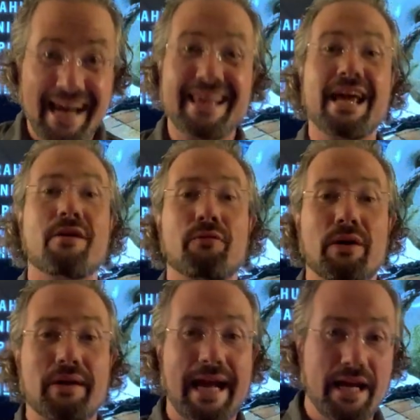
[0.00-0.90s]
They have
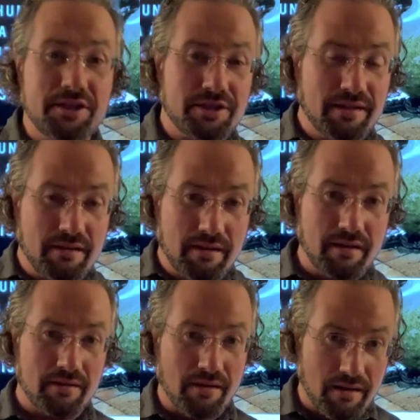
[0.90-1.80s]
found ancient
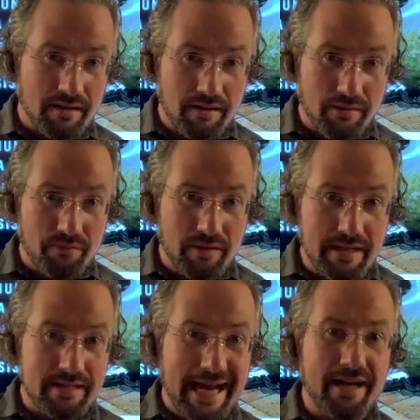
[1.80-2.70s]

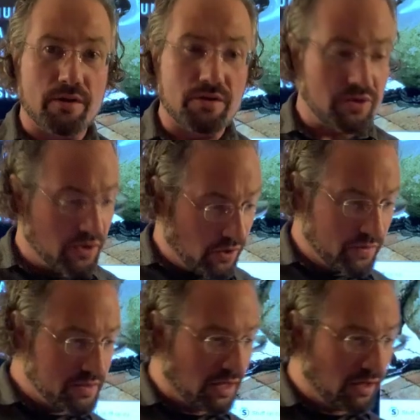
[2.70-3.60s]
these anchor
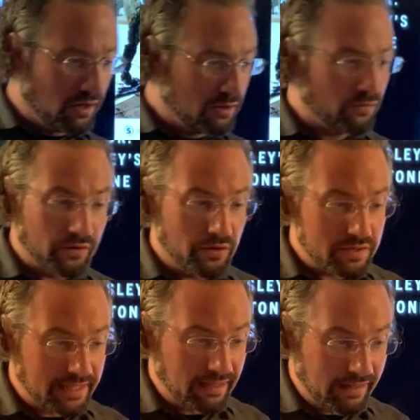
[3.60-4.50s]
stones all over New
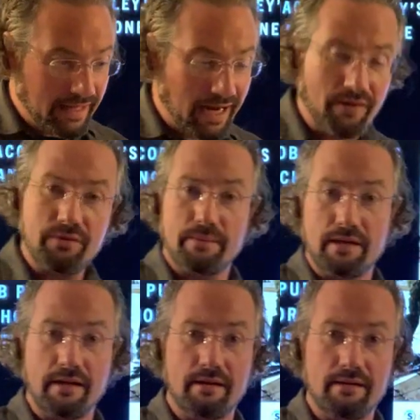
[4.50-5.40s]
Zealand. They have them
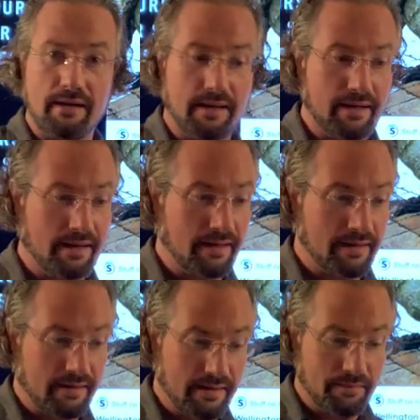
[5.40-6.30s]

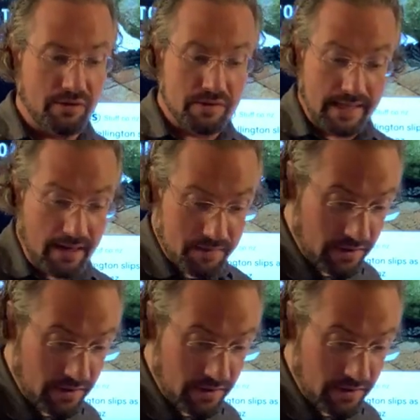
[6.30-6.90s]
in museums.